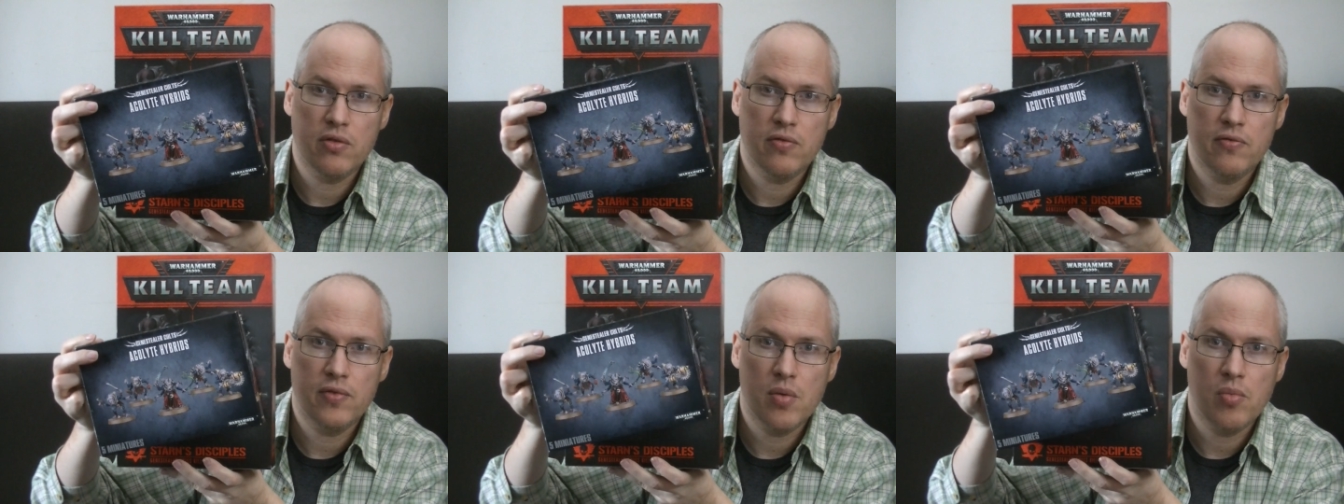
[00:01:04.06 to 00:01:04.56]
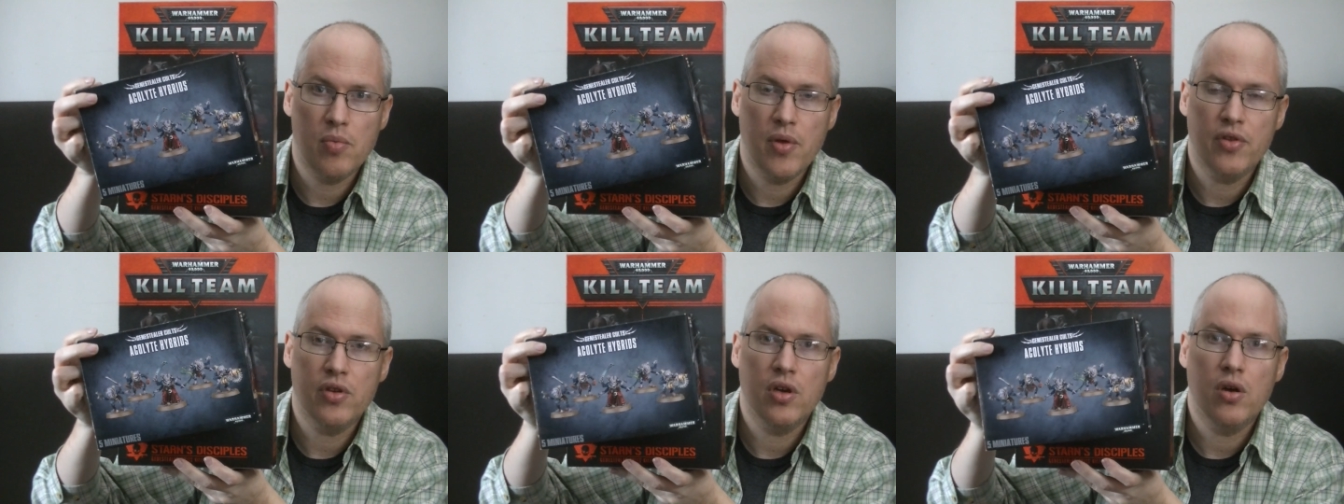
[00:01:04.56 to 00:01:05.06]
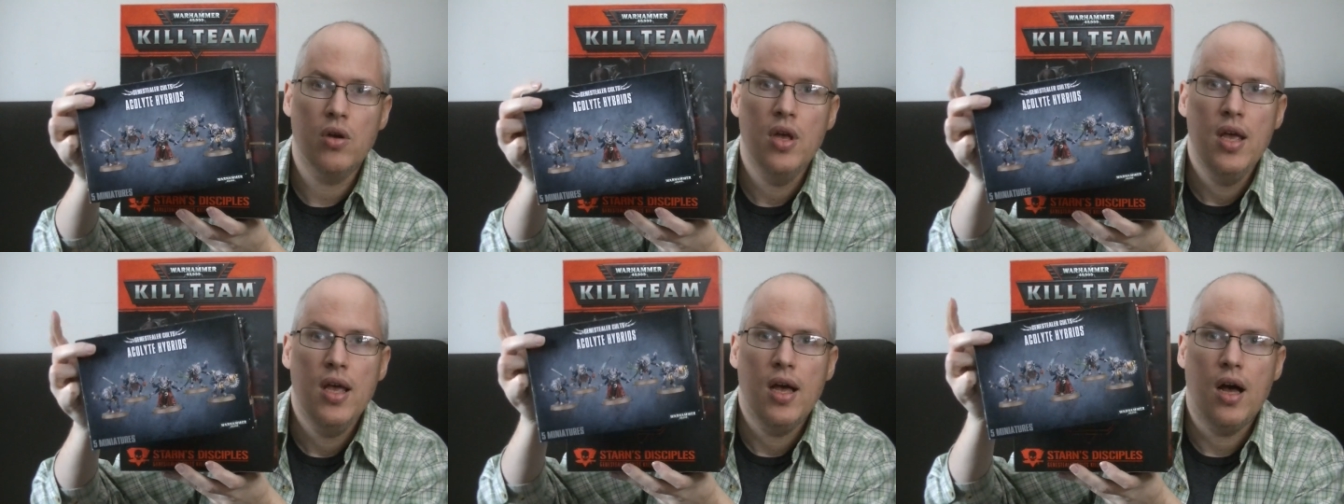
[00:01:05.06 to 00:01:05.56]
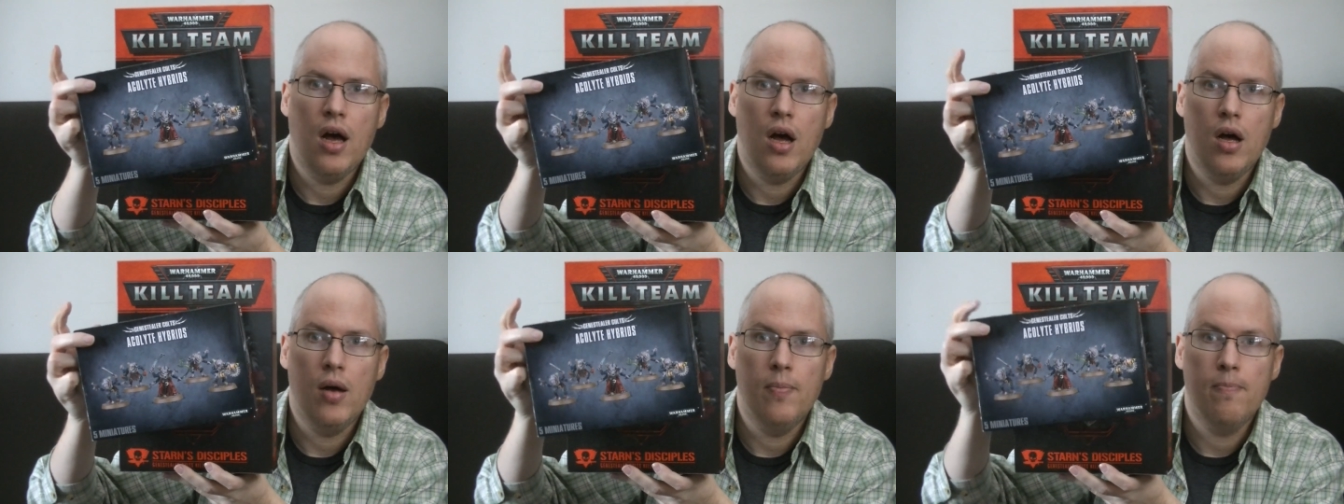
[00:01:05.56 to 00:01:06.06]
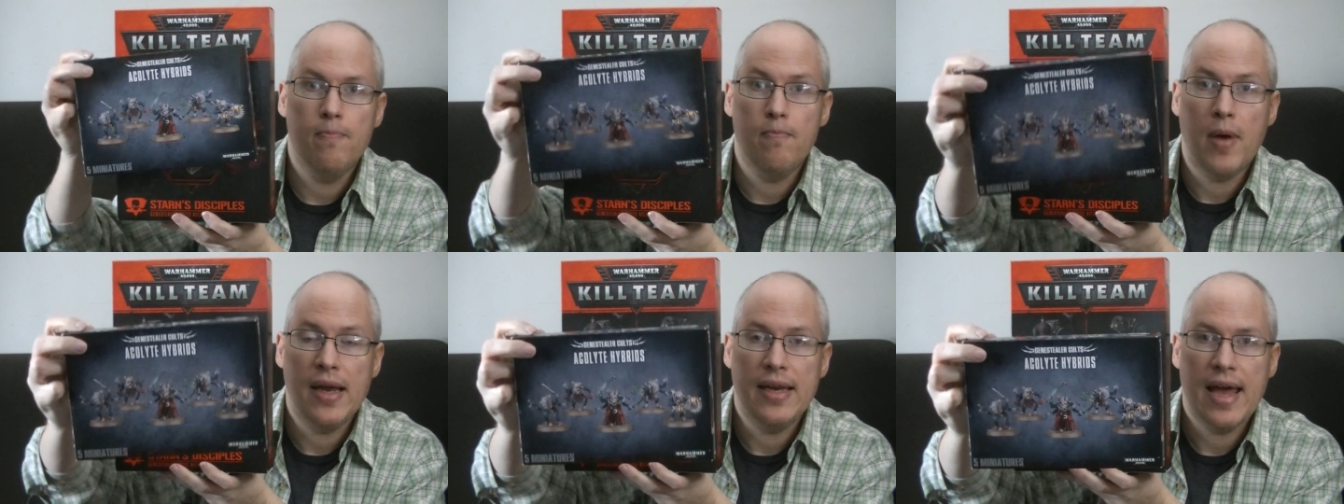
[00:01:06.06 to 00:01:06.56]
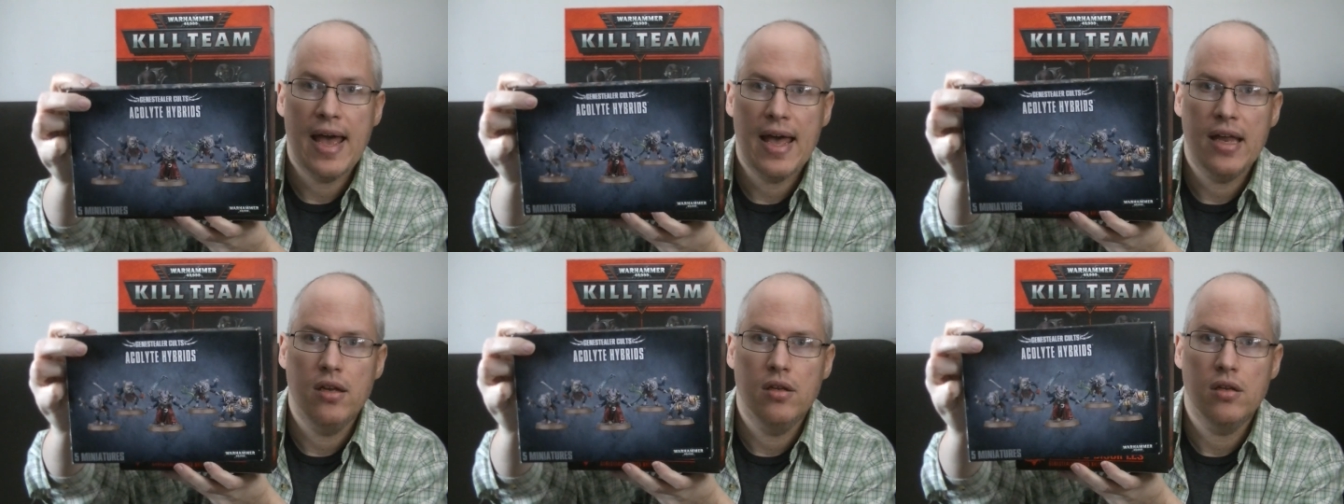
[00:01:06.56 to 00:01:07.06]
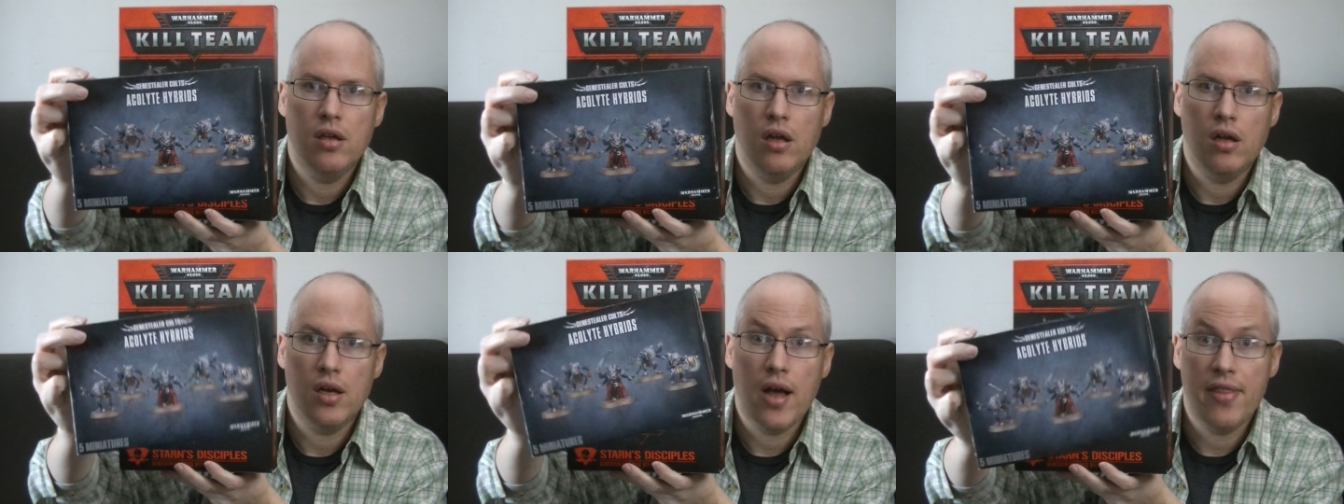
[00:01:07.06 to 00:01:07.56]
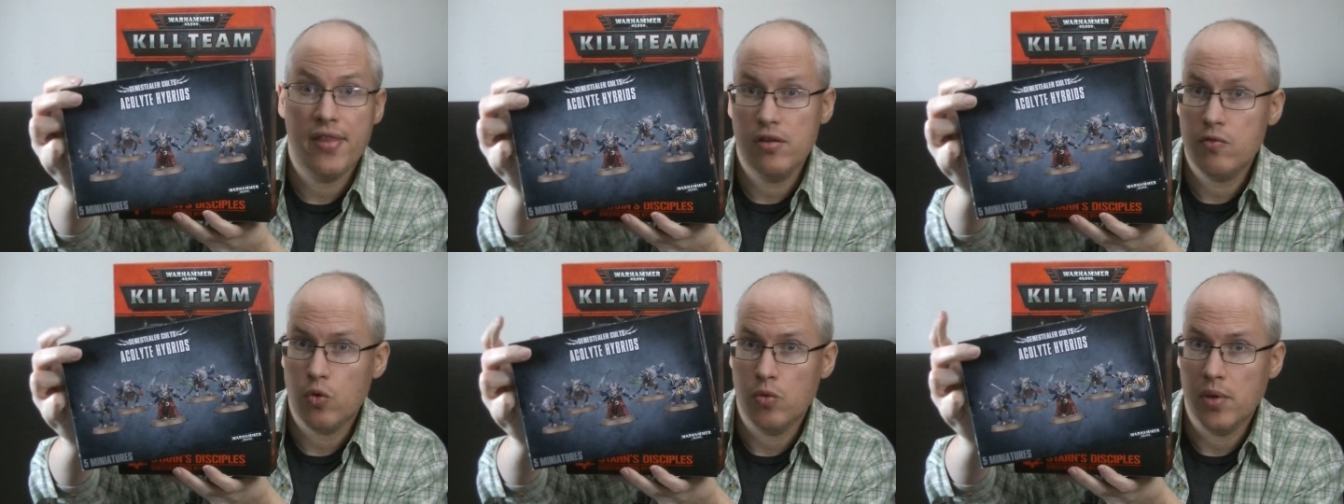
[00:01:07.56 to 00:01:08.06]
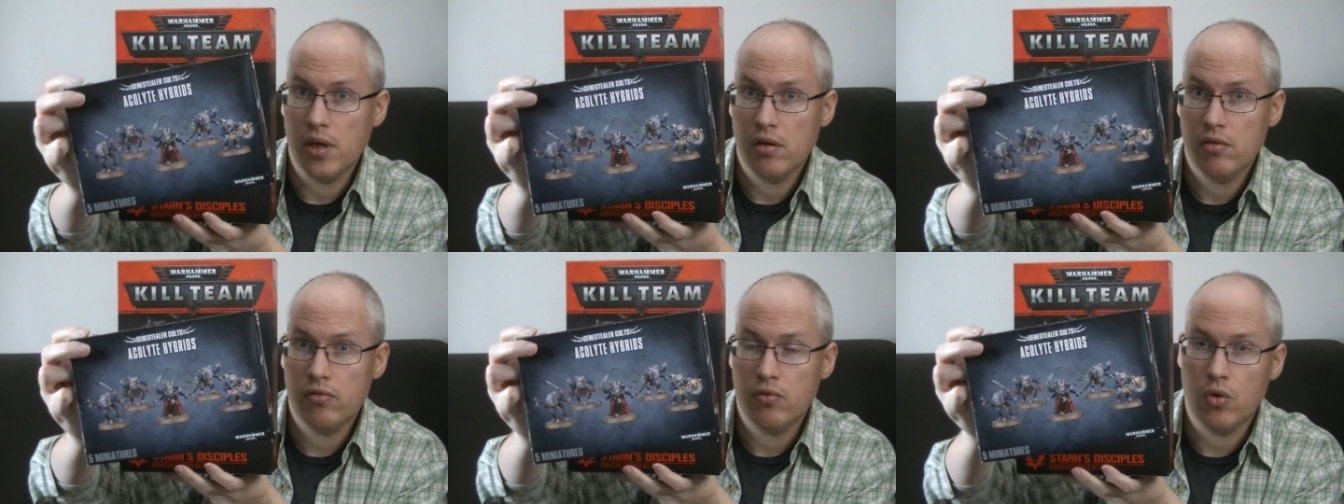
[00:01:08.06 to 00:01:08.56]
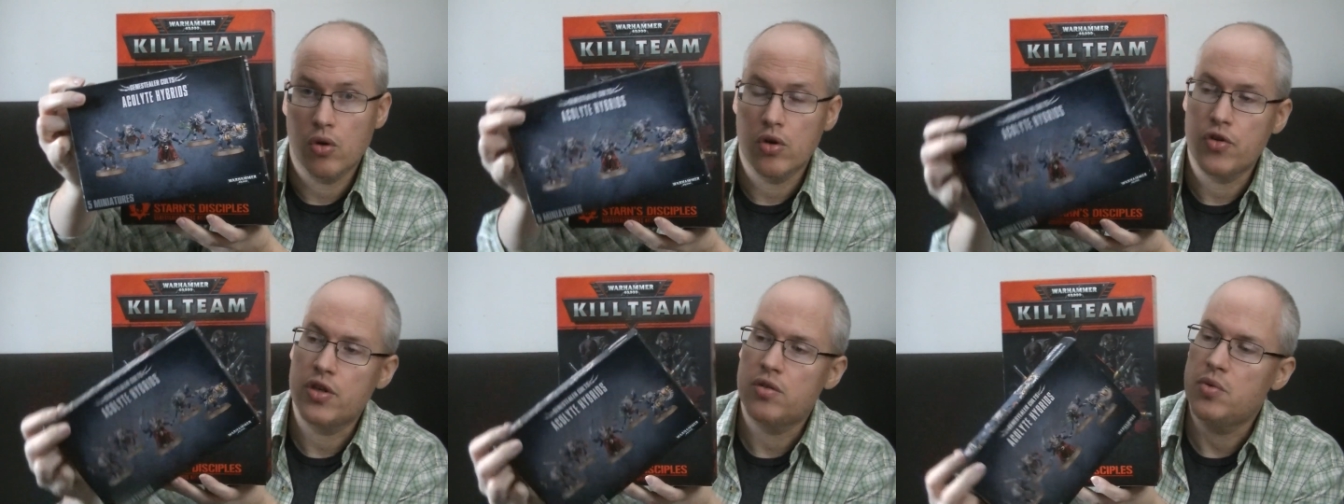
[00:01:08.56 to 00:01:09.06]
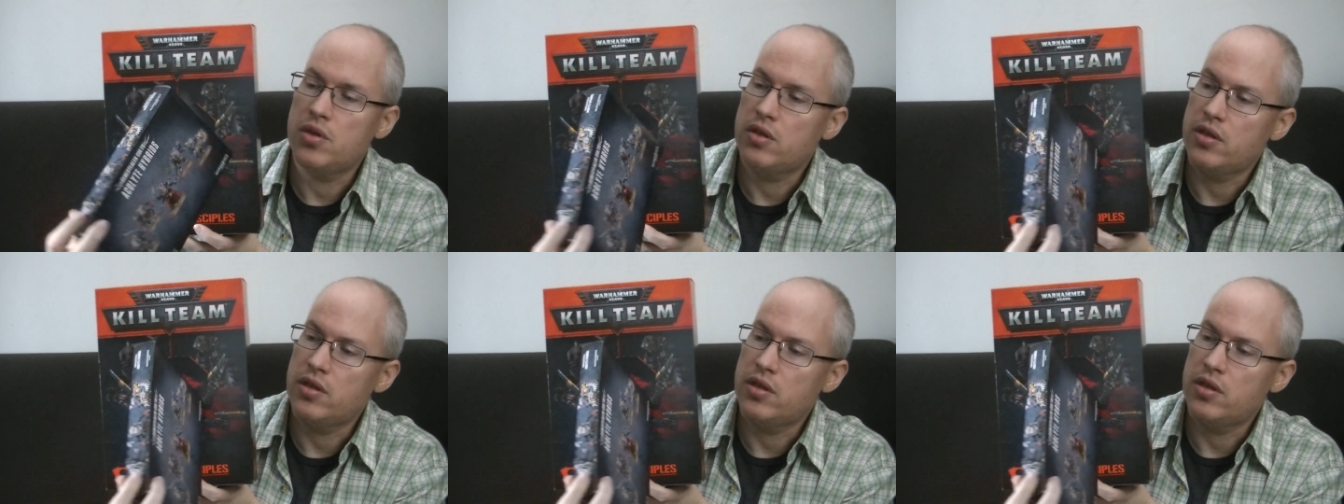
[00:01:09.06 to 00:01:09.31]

a couple months ago, my dad got this for me for Christmas.